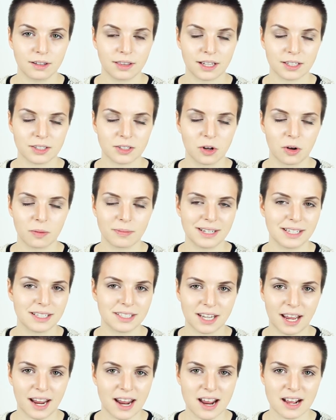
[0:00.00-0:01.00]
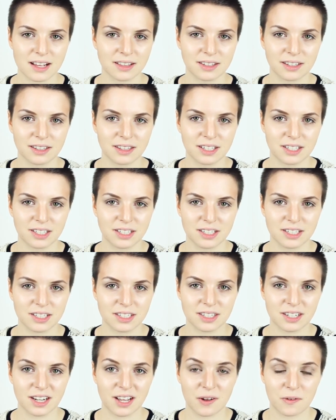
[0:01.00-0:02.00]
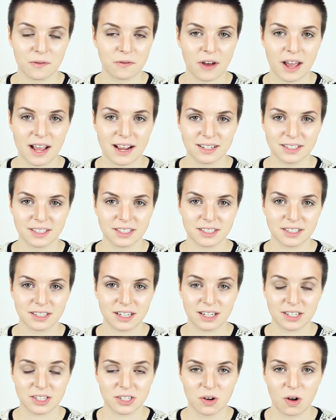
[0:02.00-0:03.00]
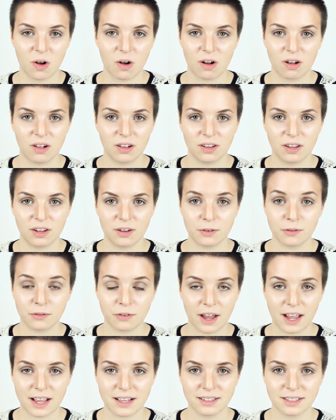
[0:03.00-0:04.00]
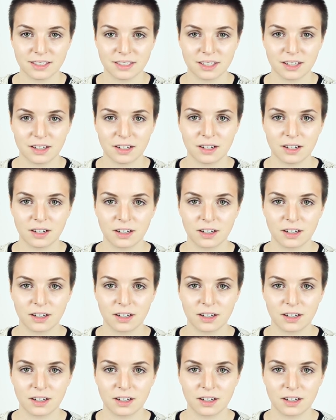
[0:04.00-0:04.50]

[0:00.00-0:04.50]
That's not me saying that this is a phase. It's not a phase.